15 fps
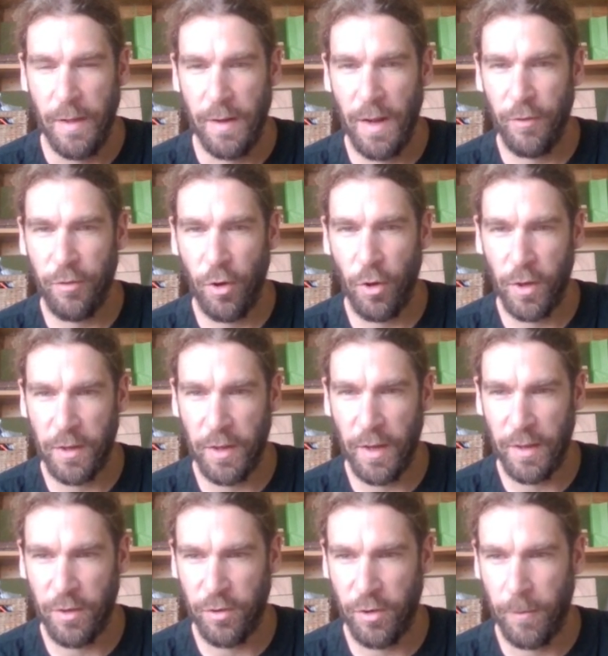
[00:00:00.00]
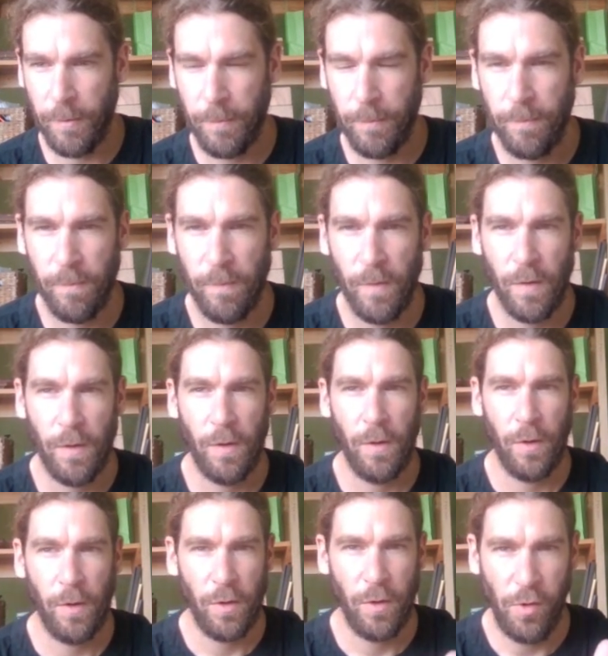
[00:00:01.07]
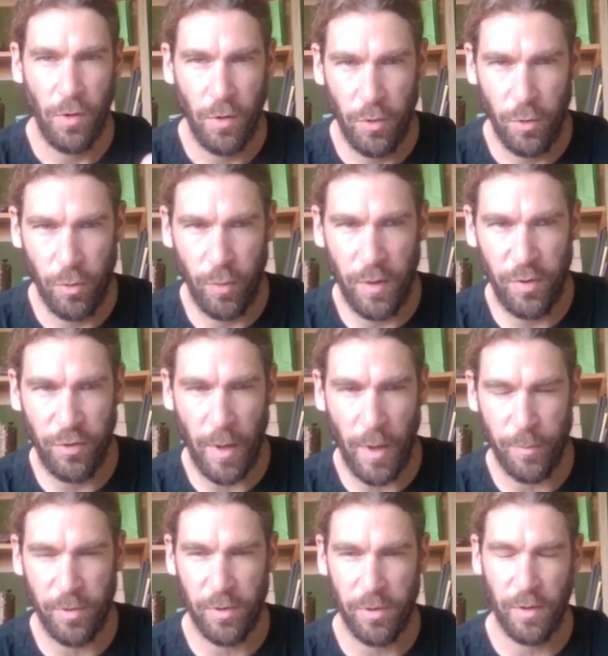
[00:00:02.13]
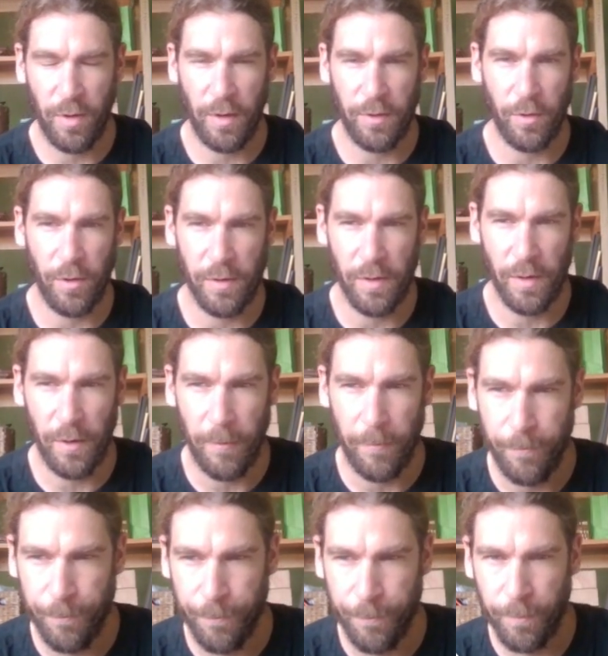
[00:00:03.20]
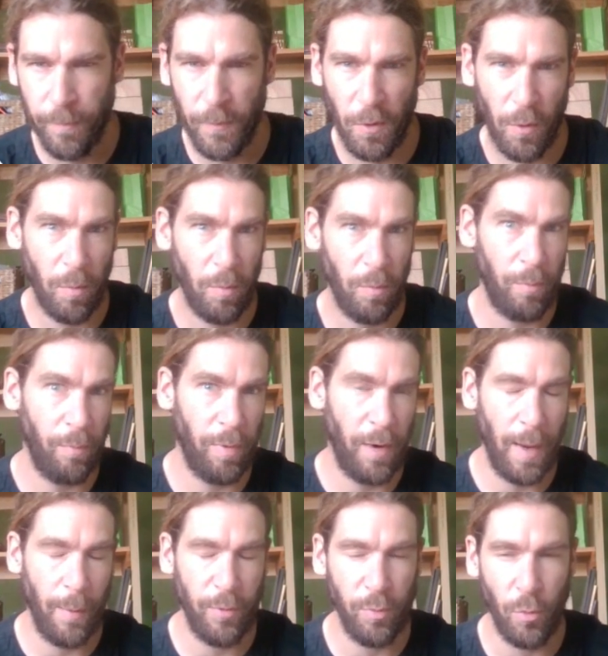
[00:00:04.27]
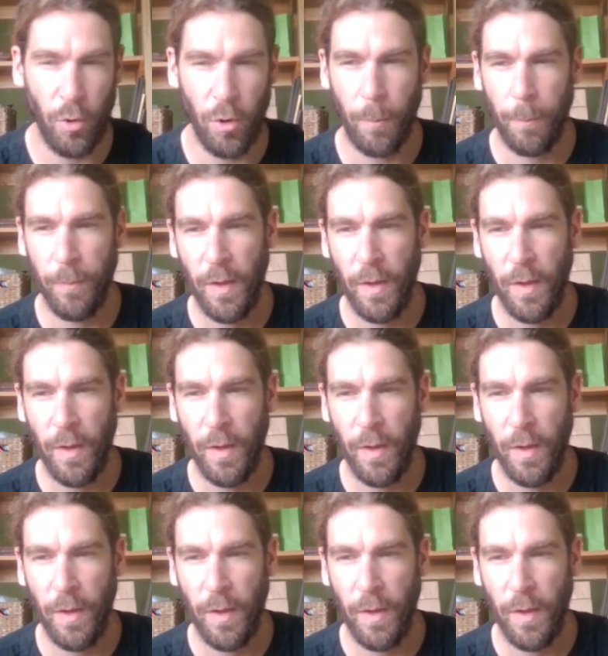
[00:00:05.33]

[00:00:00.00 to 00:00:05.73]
Let's look at the answer. 3 steps that are in there, or perhaps more.